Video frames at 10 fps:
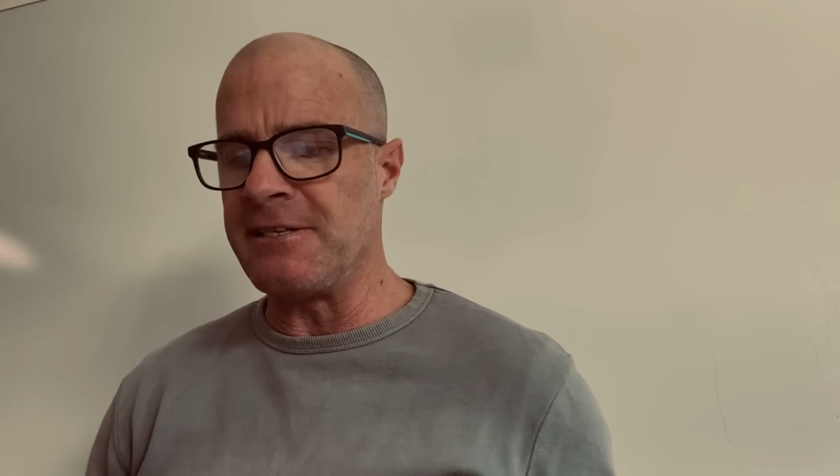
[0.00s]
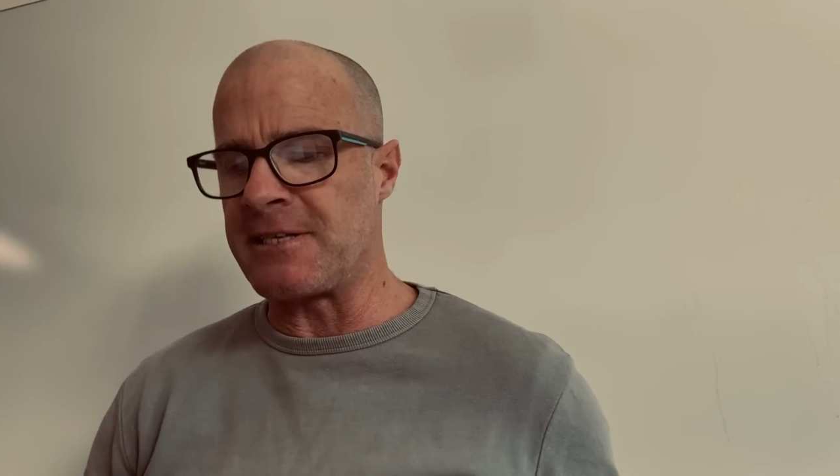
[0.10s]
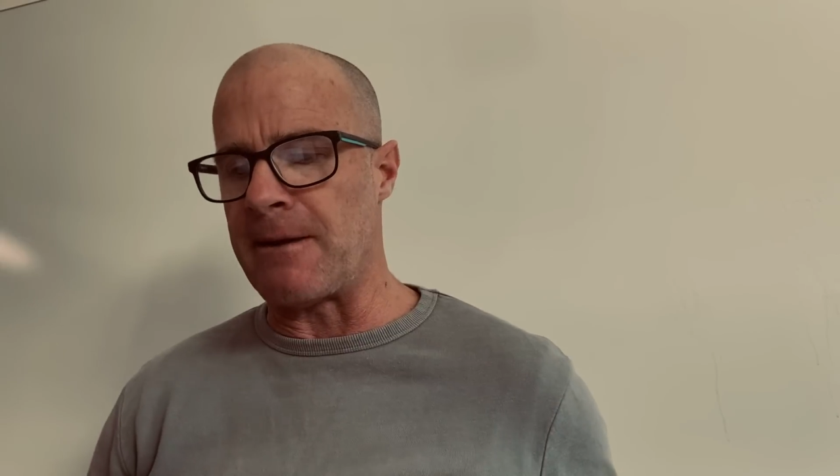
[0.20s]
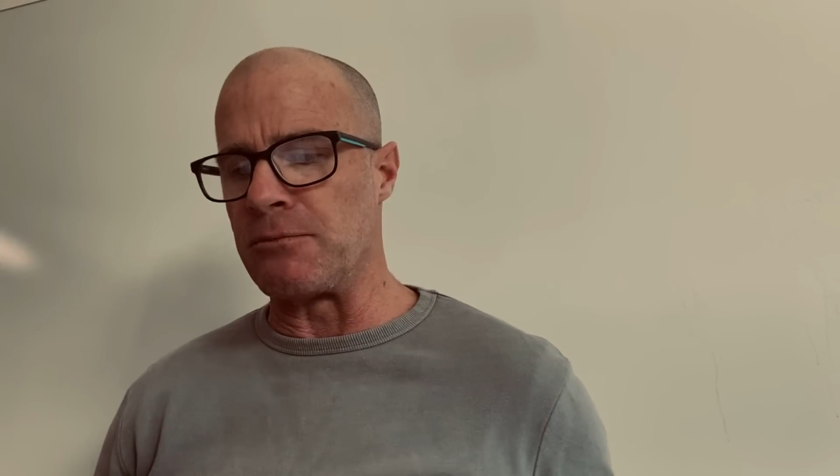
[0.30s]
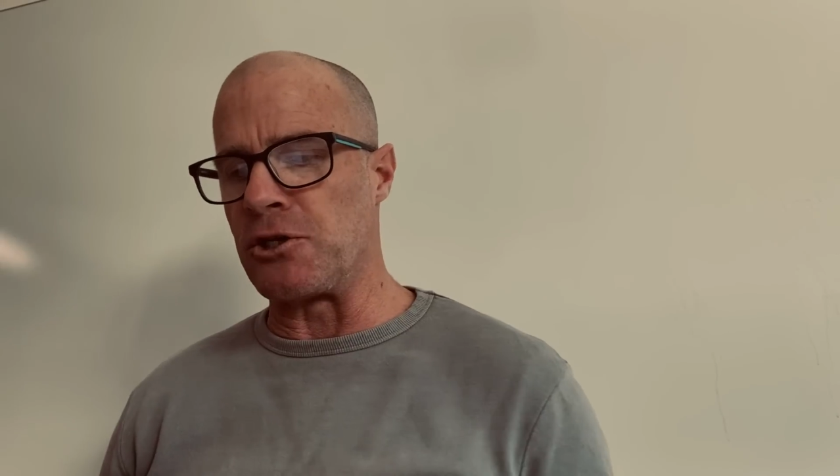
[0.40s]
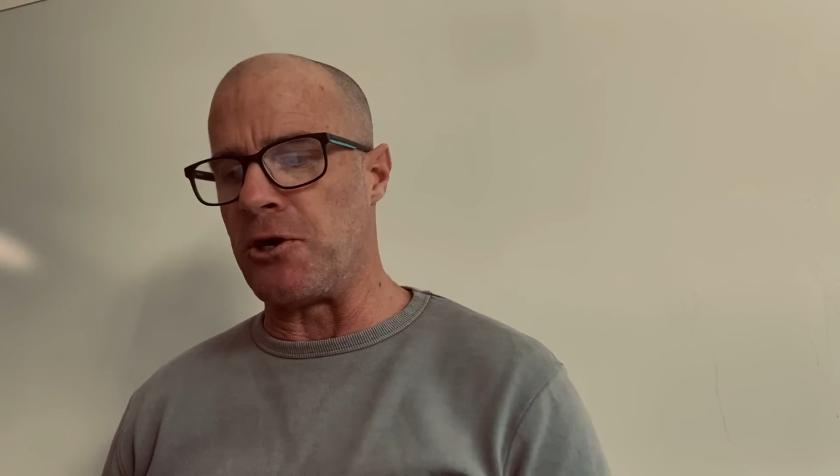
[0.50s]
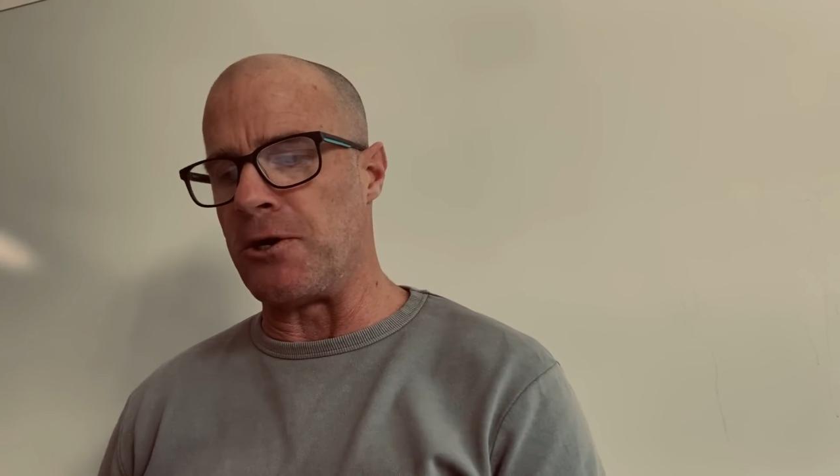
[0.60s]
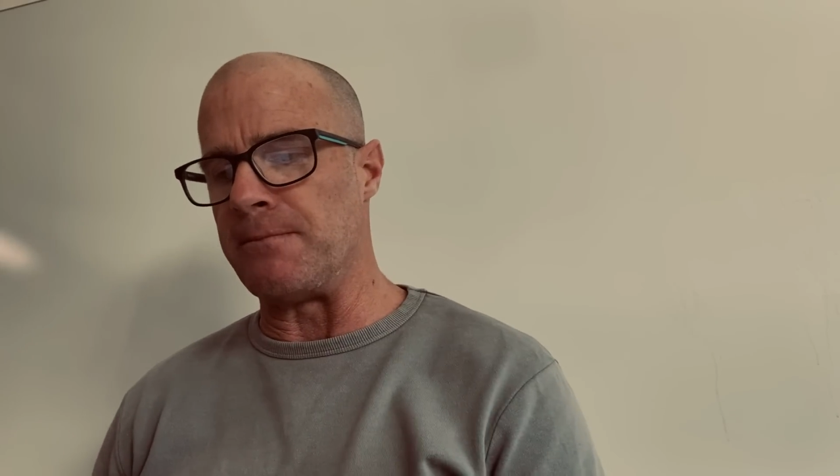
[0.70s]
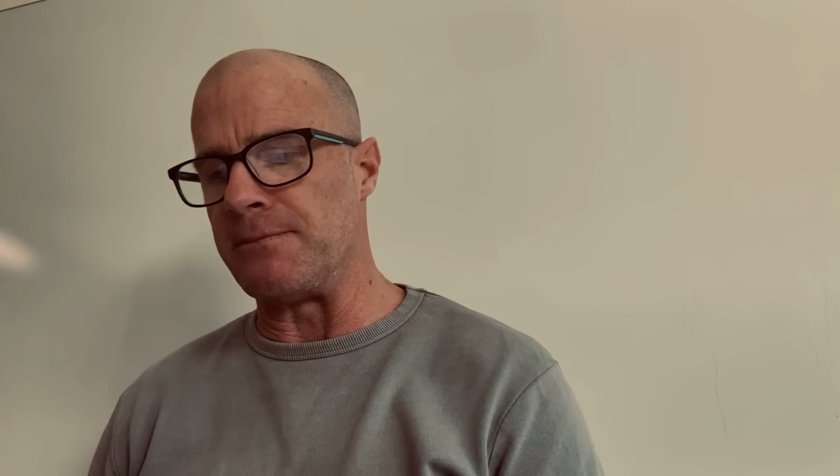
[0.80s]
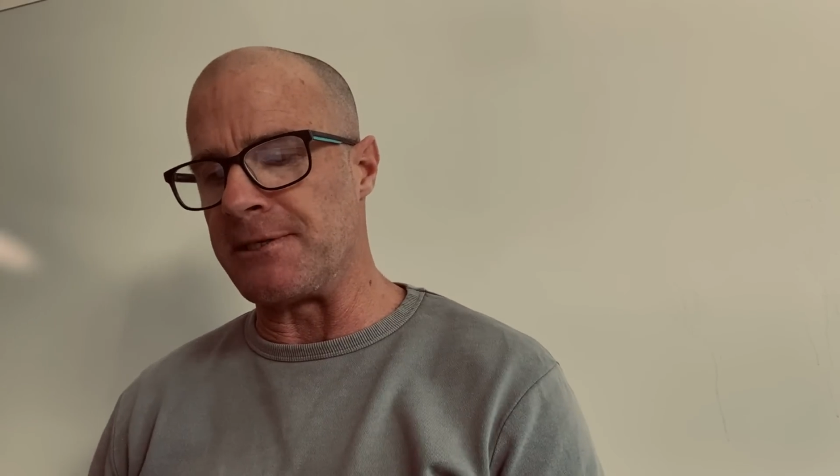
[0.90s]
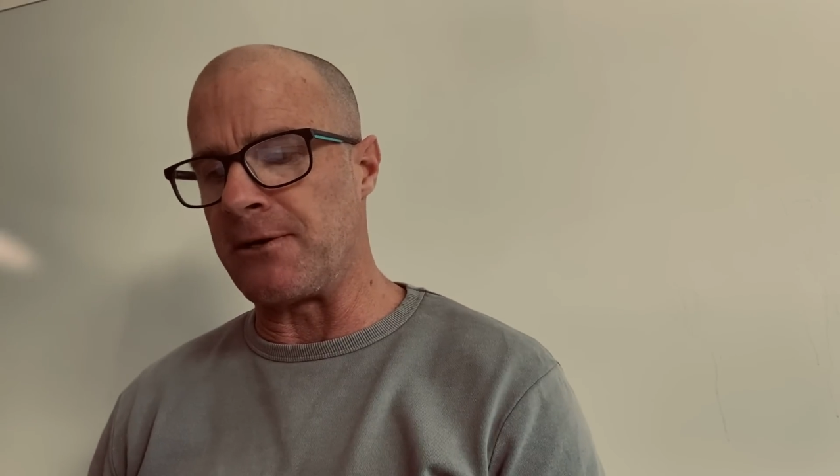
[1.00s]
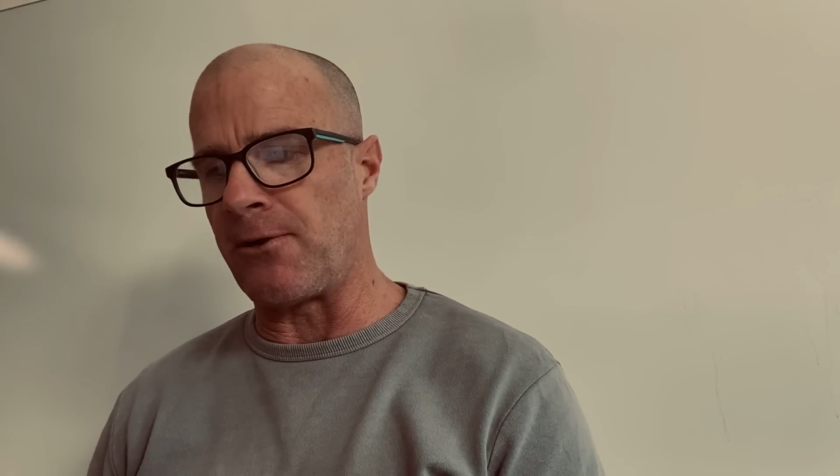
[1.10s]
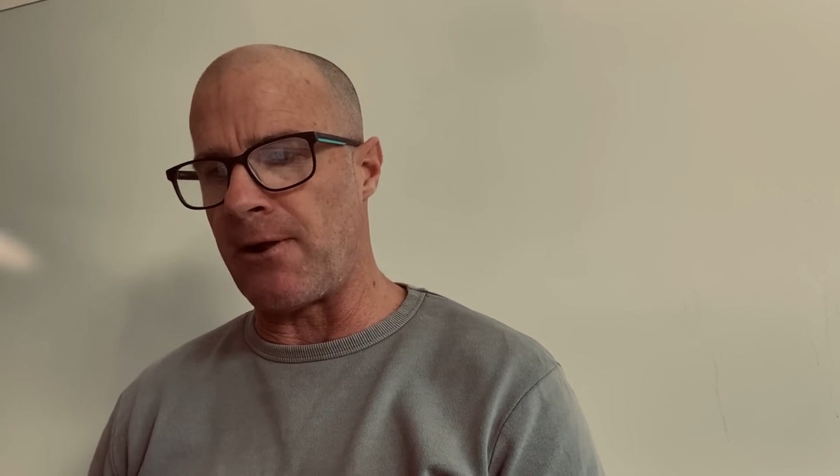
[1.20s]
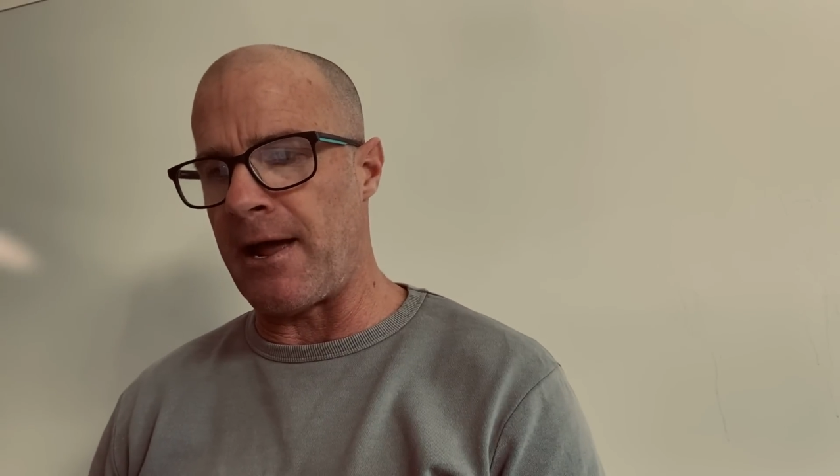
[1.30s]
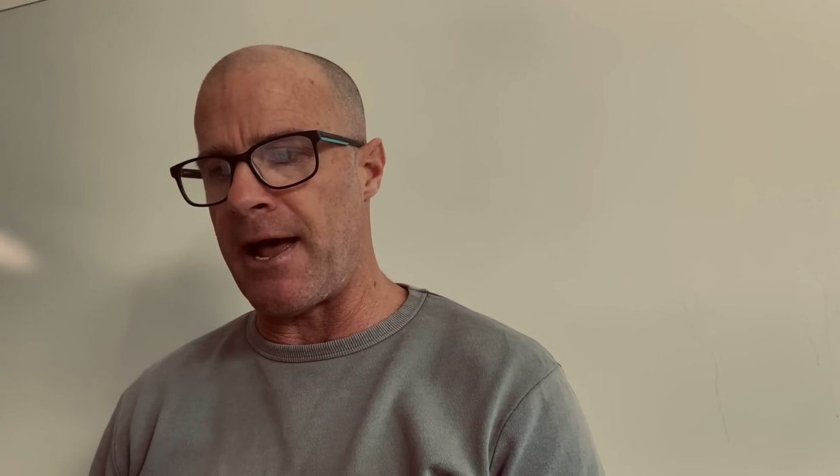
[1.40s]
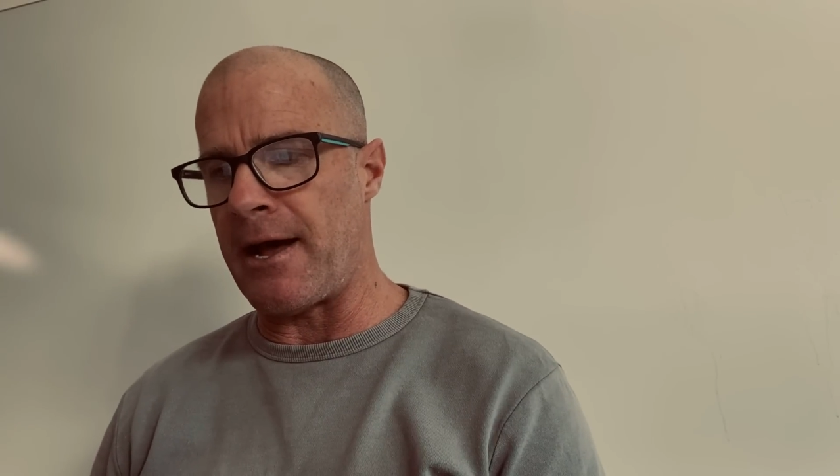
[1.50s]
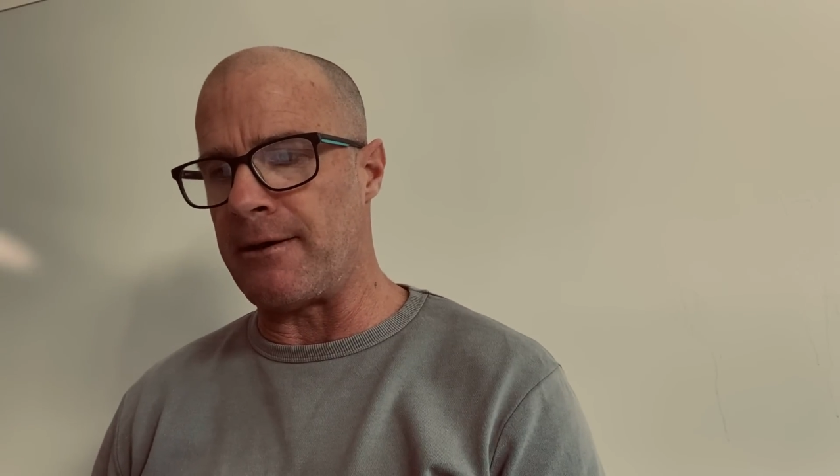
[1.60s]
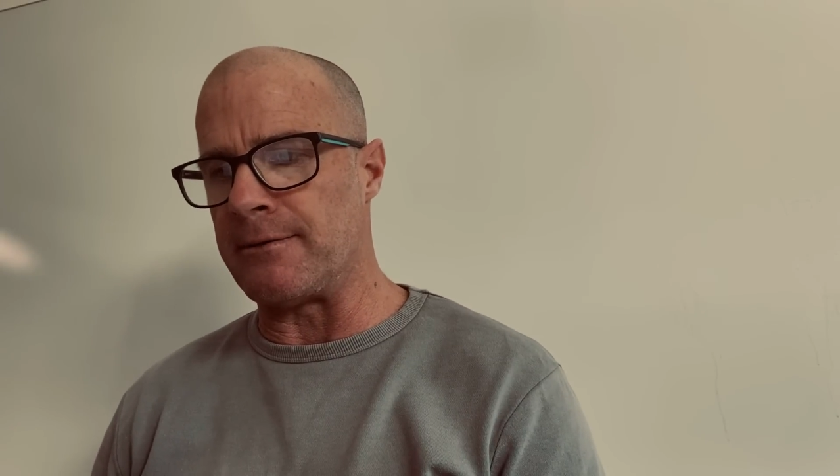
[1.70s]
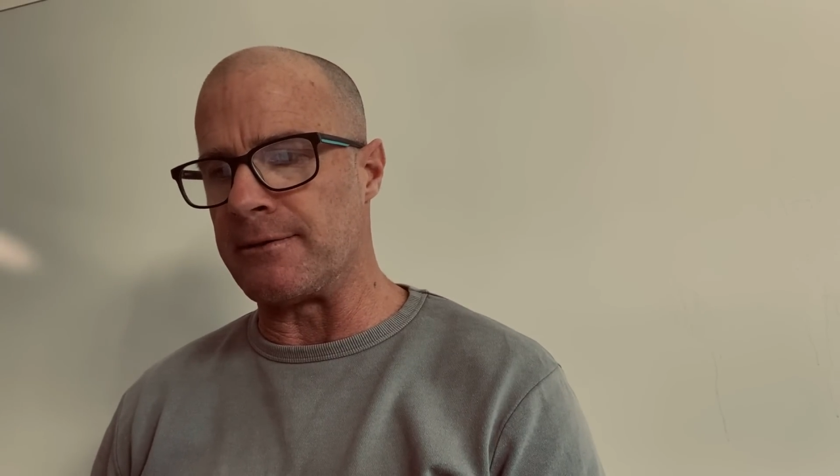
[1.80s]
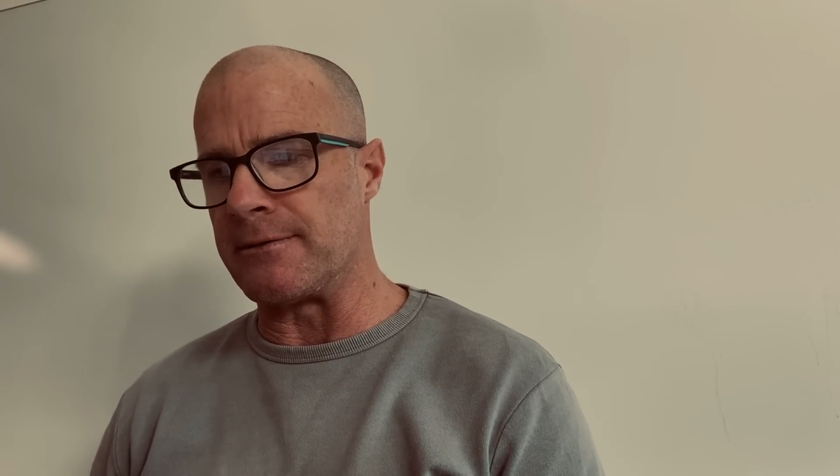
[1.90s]
sometimes
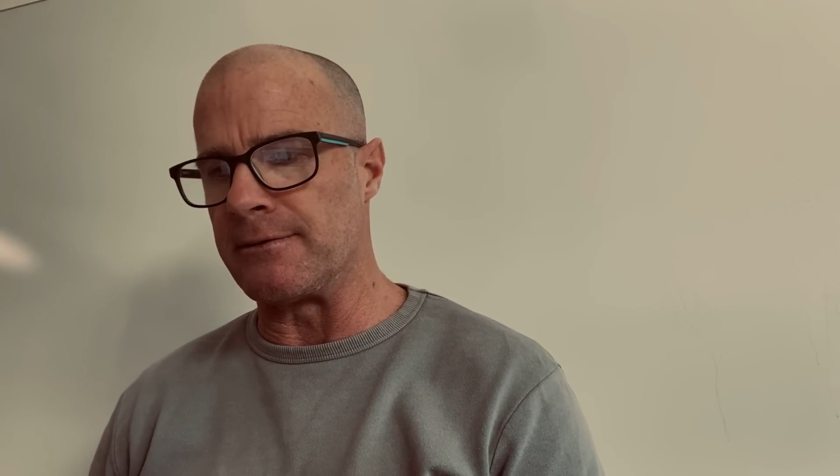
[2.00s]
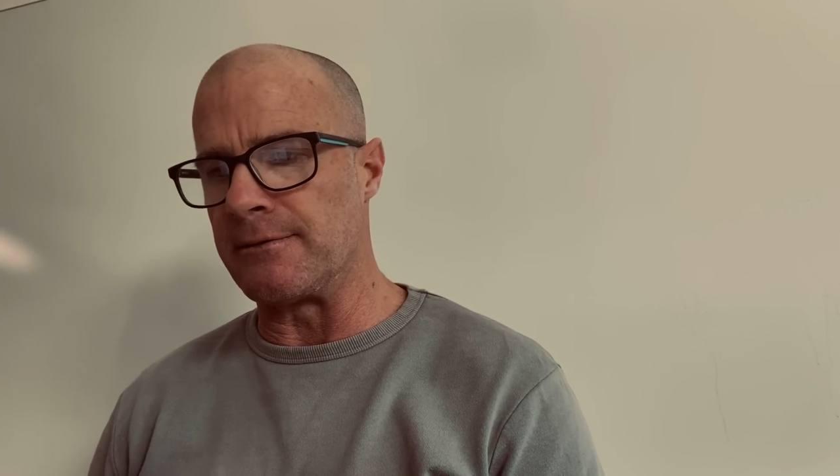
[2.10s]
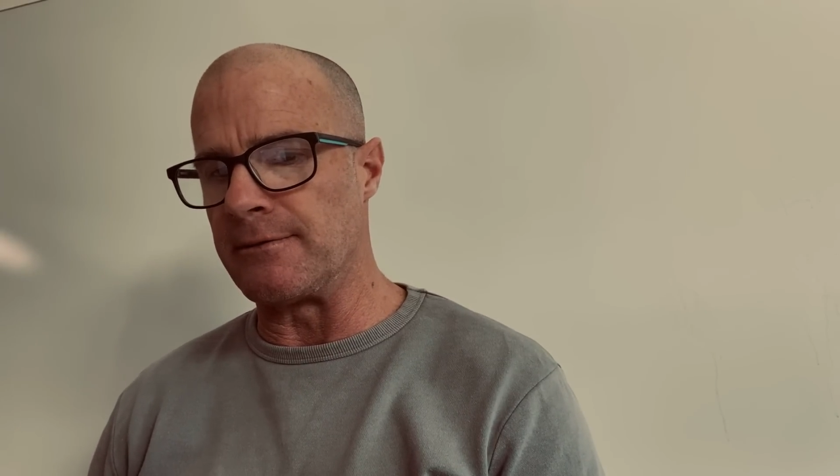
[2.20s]
cloud